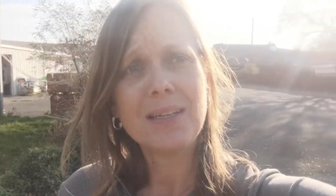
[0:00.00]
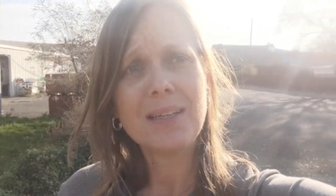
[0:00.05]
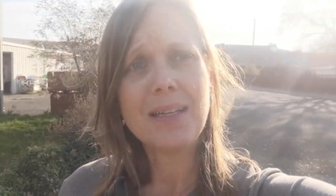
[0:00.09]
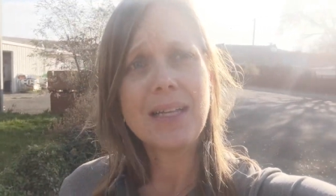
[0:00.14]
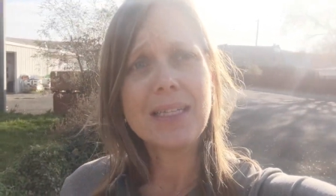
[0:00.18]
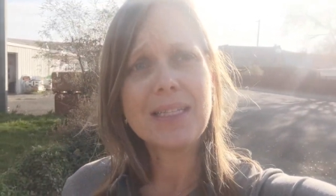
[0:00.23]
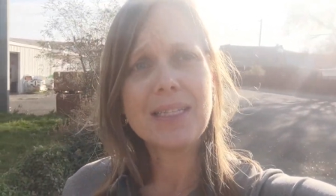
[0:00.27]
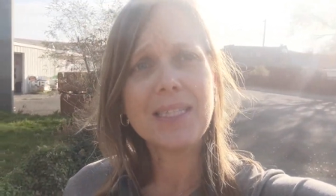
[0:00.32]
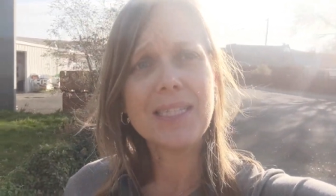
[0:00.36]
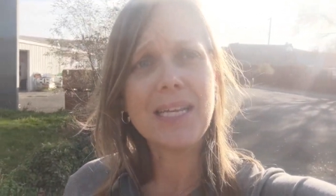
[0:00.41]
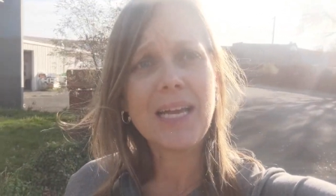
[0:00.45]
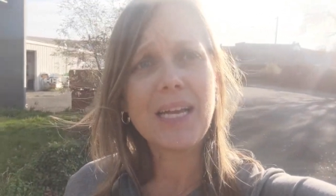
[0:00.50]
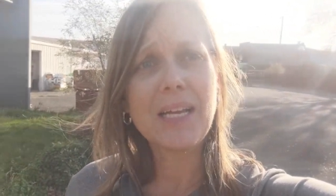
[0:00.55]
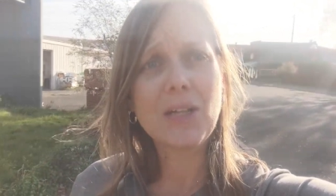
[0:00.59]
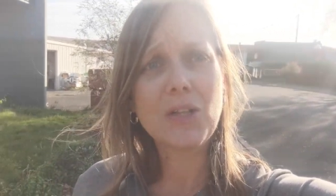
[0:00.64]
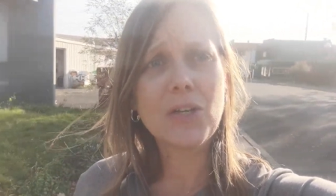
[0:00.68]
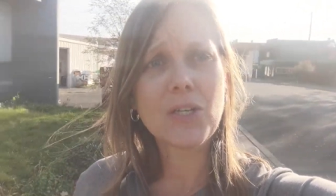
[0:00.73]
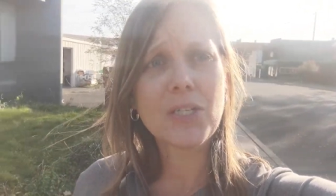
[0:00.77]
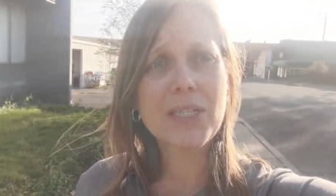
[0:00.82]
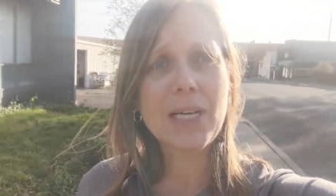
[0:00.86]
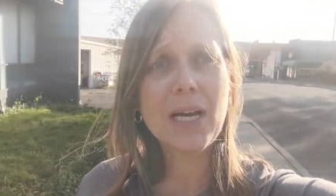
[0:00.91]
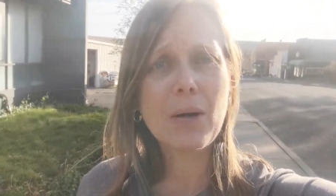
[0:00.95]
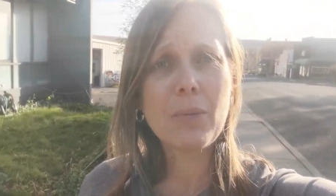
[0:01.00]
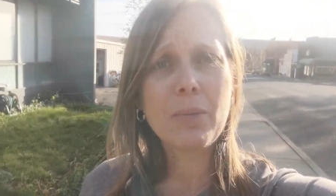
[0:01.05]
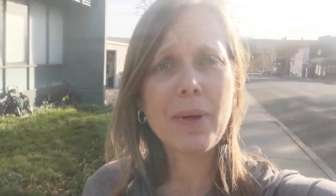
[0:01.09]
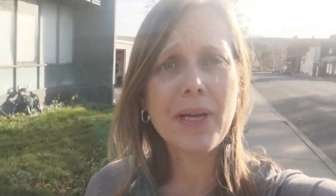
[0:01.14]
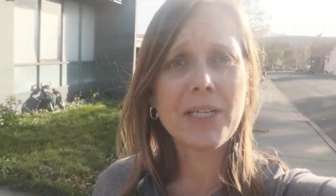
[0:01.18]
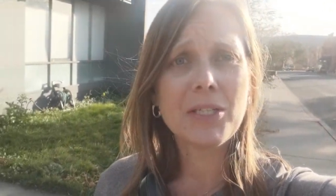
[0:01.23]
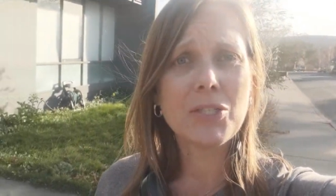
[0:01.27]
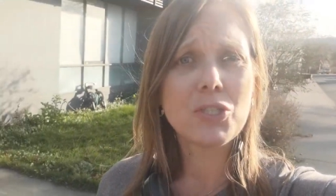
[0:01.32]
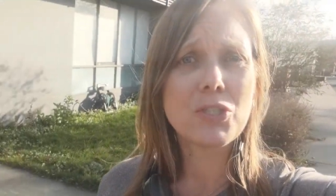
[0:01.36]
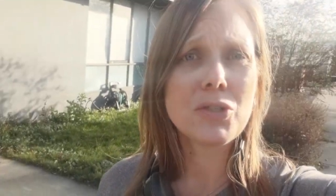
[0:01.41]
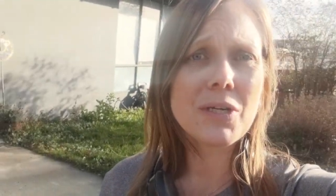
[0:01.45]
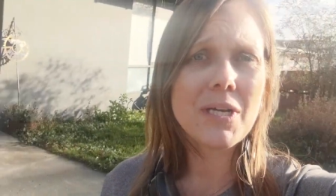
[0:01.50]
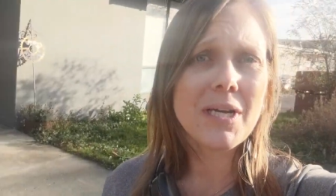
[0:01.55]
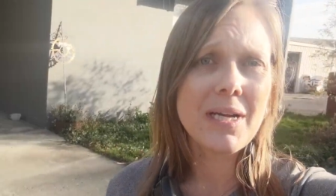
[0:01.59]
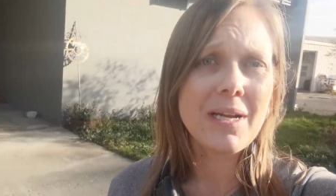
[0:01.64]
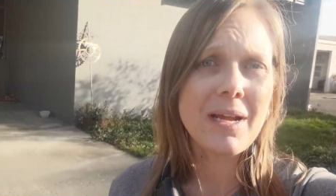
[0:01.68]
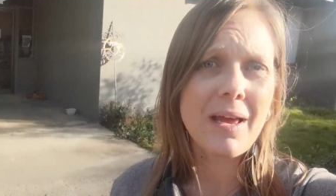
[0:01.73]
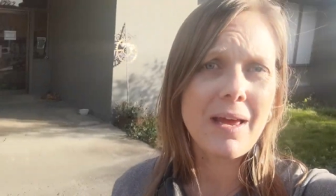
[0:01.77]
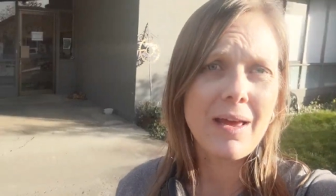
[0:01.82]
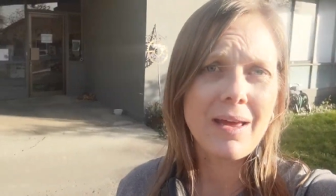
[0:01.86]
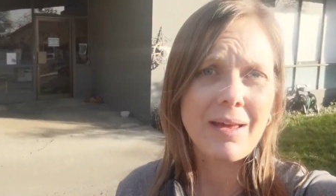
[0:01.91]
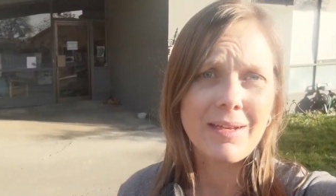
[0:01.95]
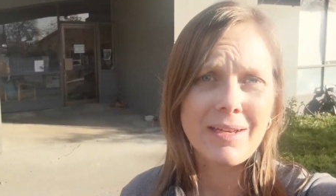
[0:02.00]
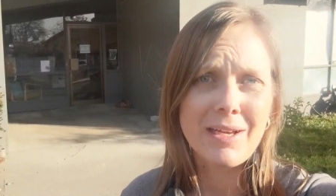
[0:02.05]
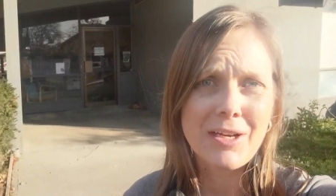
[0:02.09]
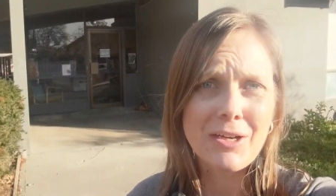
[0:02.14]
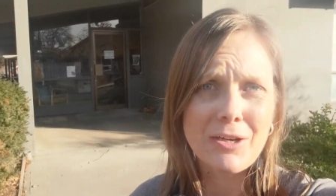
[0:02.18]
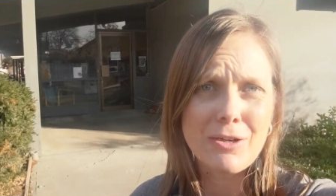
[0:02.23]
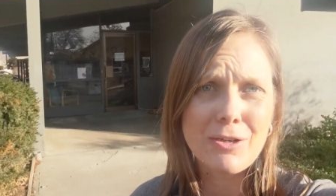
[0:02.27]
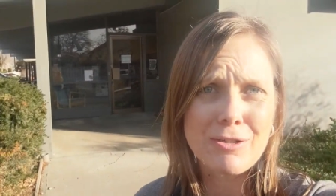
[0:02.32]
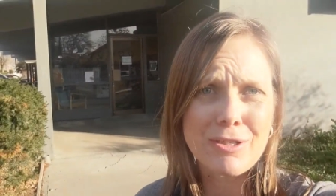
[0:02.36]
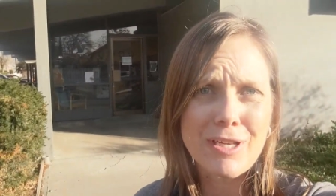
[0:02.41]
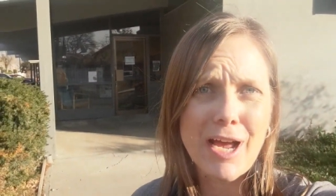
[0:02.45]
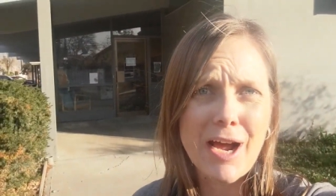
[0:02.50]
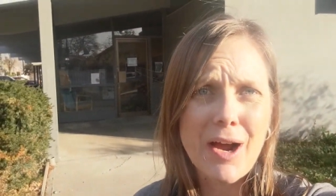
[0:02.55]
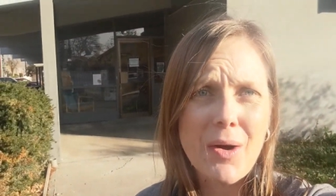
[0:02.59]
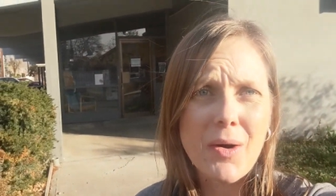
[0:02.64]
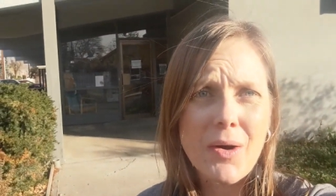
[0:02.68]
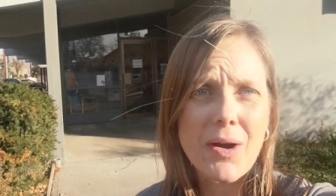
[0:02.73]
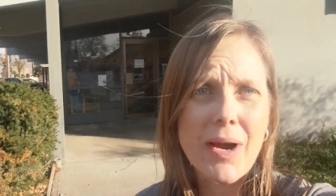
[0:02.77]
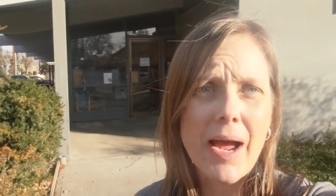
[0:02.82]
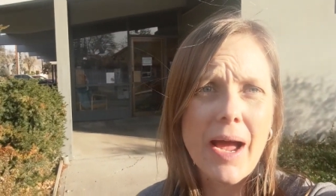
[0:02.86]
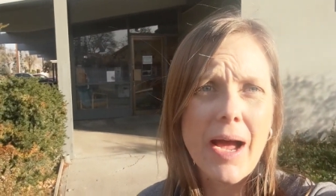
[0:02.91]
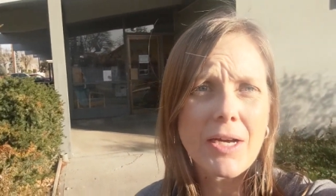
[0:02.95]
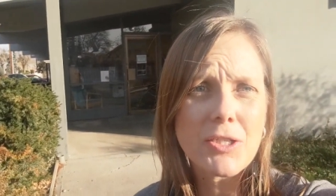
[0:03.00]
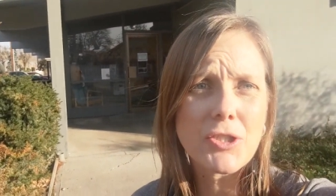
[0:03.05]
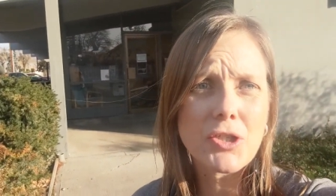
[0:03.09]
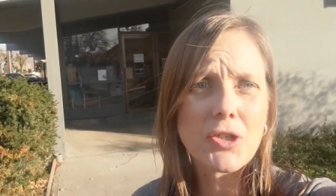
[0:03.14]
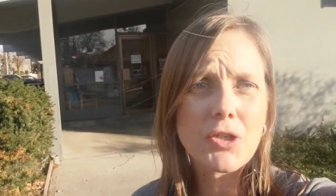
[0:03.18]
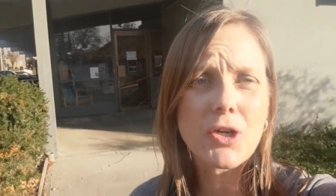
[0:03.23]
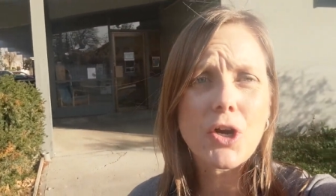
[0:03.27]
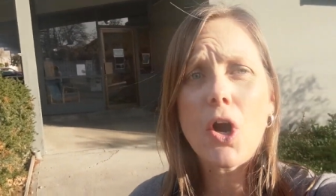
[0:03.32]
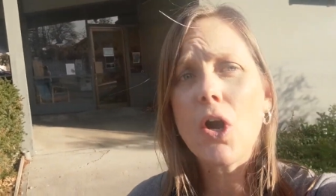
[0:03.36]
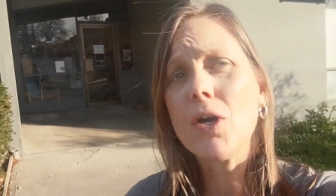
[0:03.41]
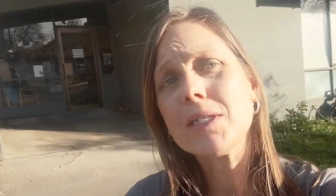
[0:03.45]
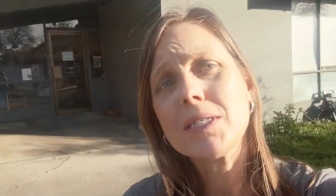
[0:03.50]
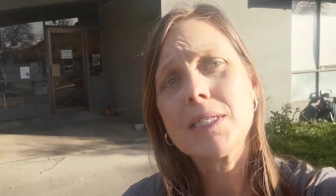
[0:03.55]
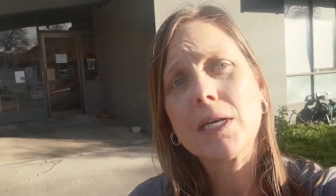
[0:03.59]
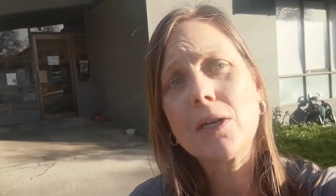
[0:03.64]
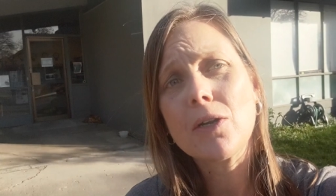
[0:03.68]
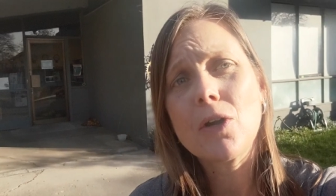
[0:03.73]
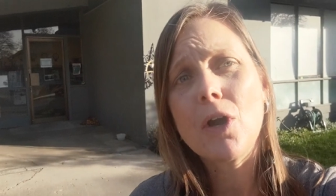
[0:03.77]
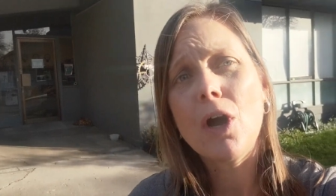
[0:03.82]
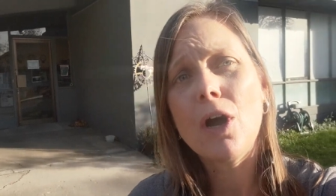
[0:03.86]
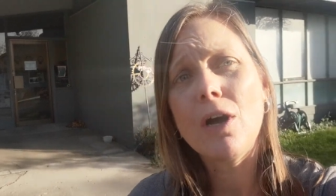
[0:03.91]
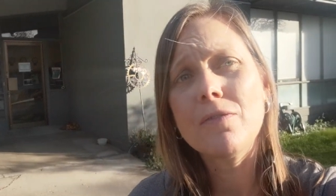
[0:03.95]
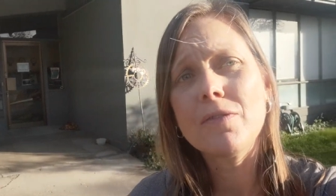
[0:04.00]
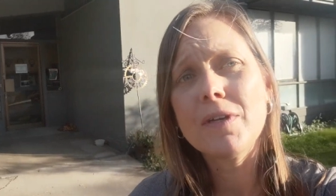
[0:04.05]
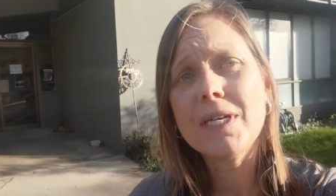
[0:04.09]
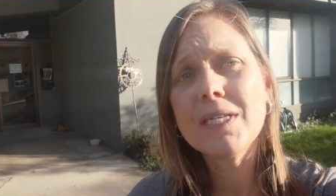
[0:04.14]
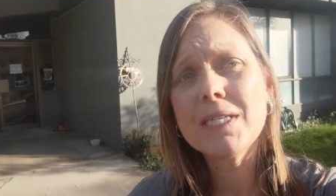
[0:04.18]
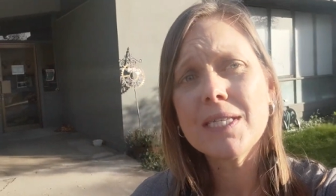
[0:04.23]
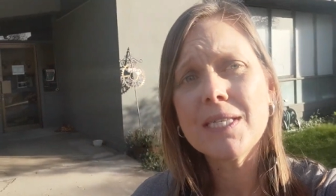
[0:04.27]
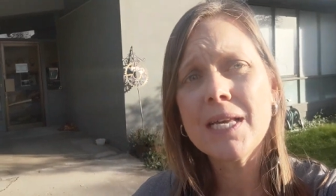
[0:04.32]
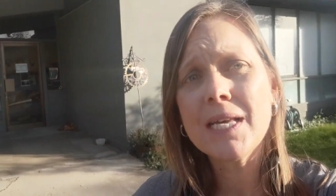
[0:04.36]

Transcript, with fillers: Let's take a look down Main Street and here's our Azure call center office.